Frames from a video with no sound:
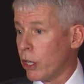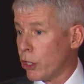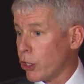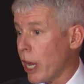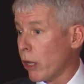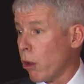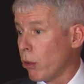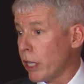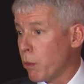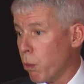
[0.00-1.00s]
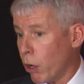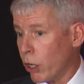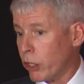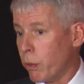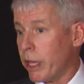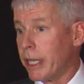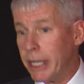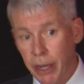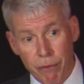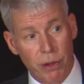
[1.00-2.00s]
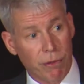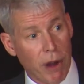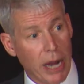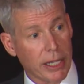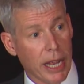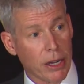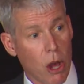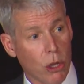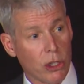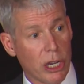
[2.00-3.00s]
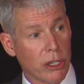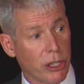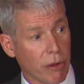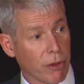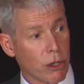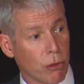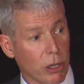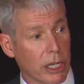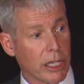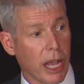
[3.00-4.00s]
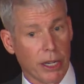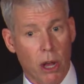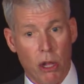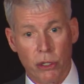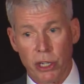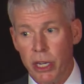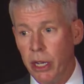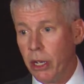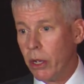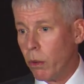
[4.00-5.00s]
Shale only worked with a different frac technology and different drilling technology